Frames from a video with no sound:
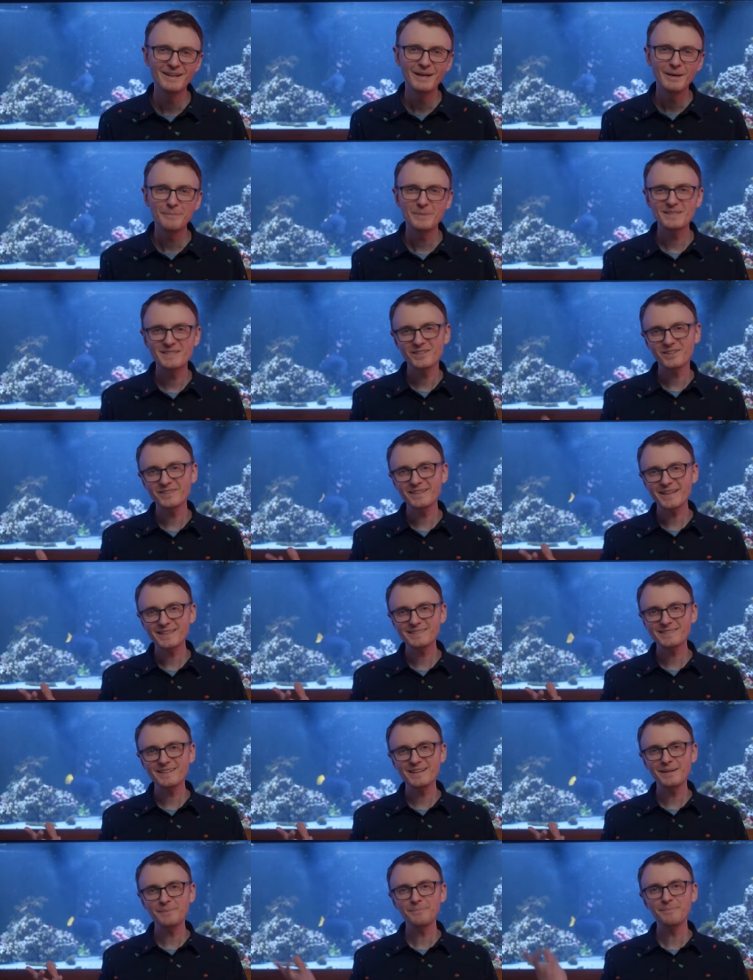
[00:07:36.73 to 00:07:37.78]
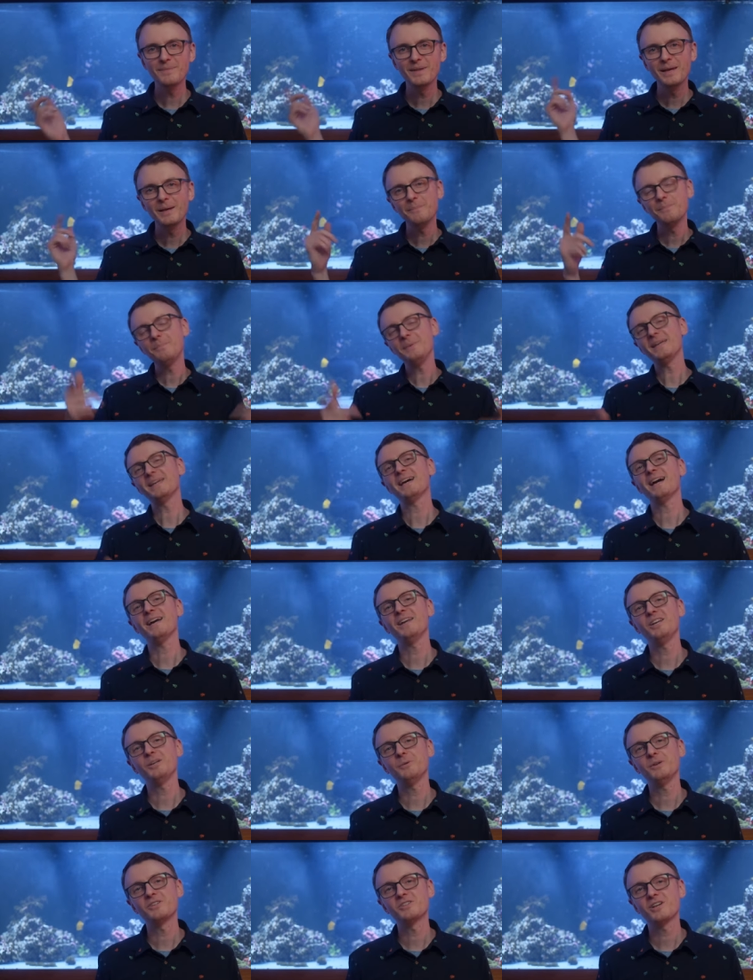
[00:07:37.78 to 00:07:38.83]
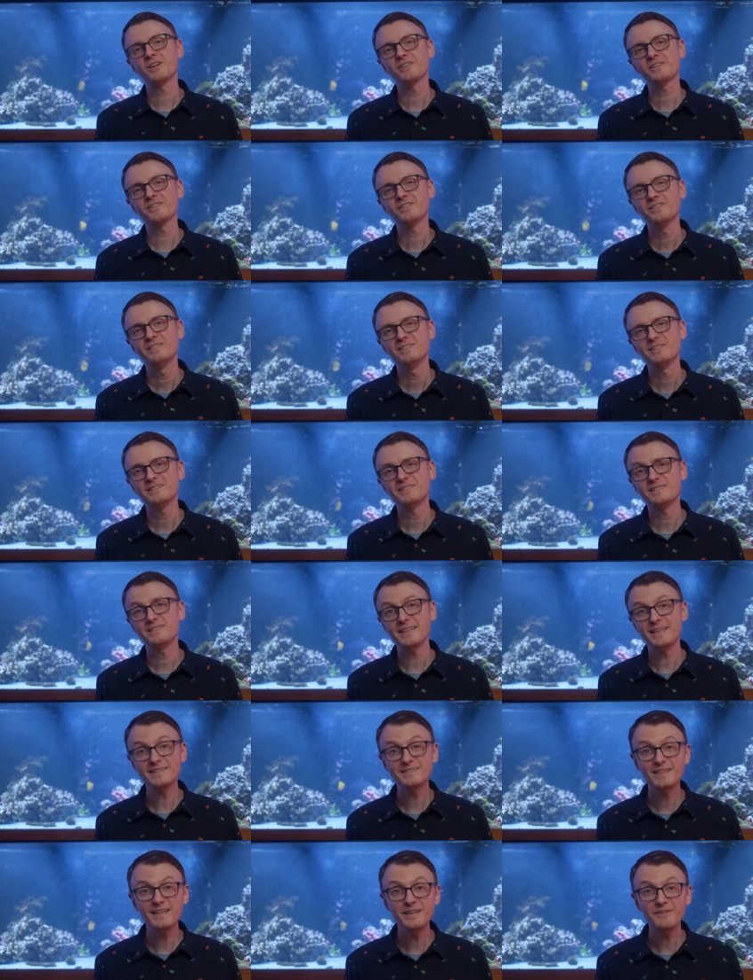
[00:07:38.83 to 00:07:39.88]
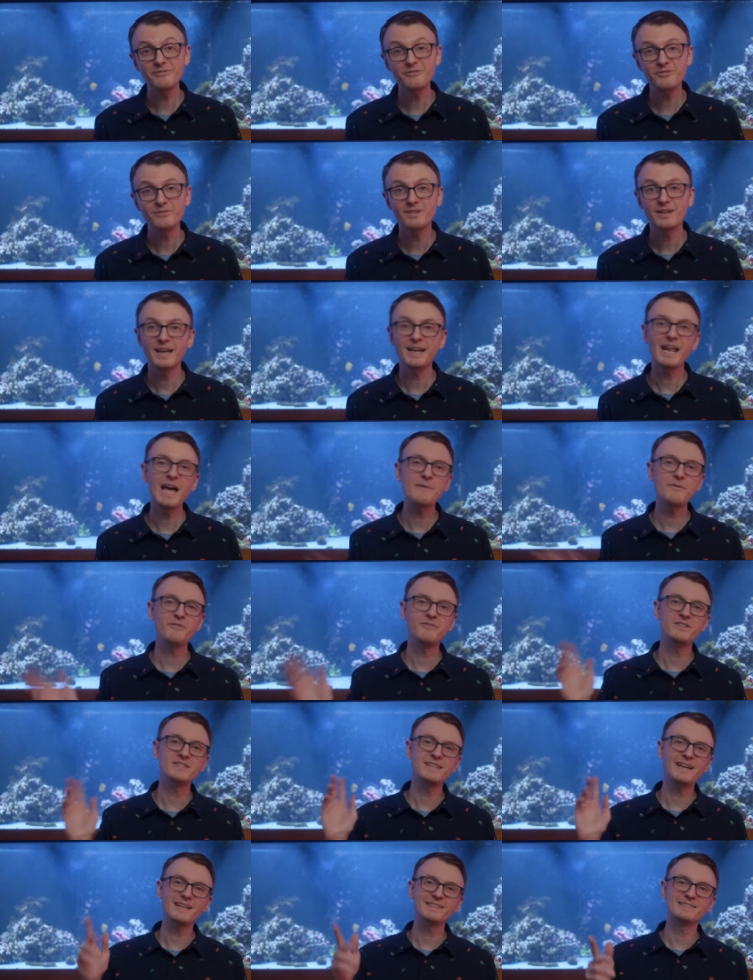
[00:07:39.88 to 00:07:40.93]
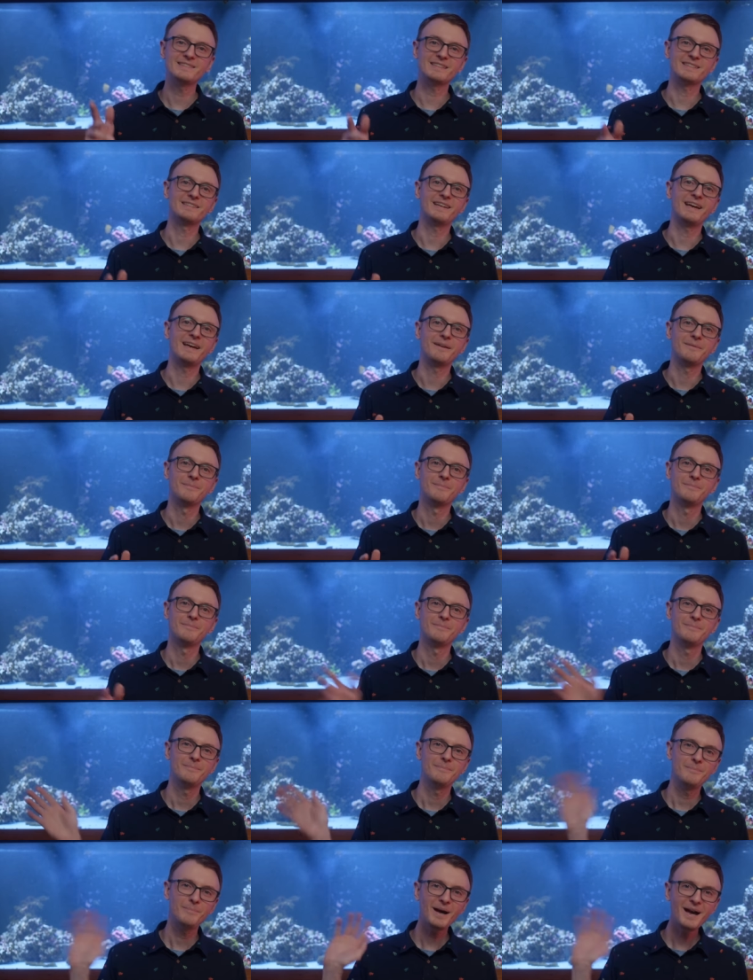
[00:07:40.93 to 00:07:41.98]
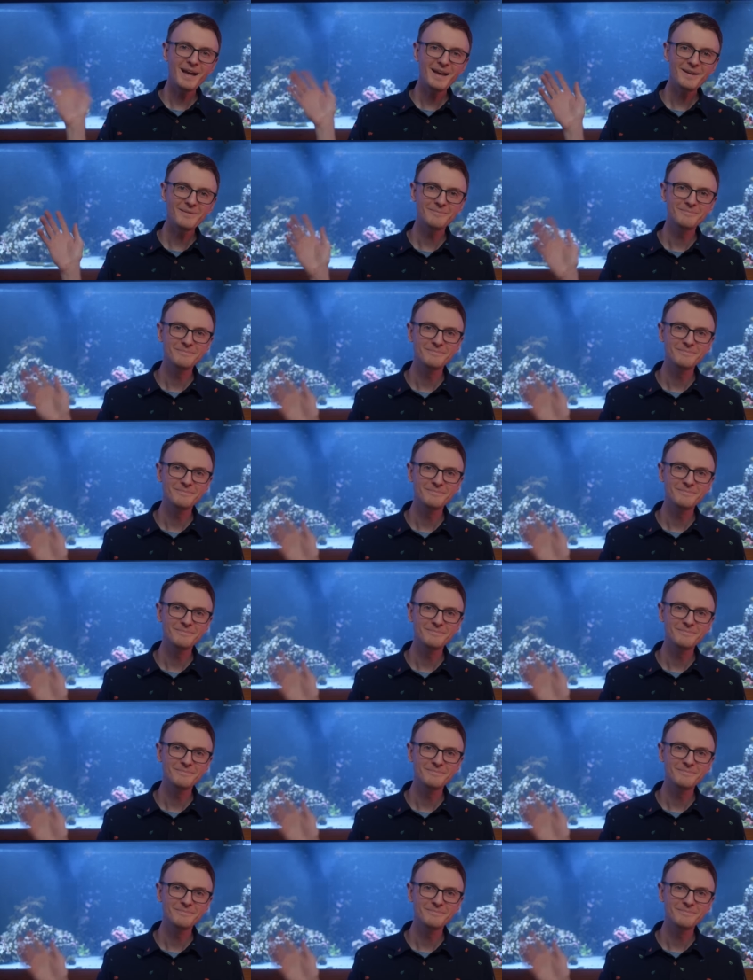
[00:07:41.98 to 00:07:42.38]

But till next time, be kind to each other, stay safe, and have a fantastic day. Bye.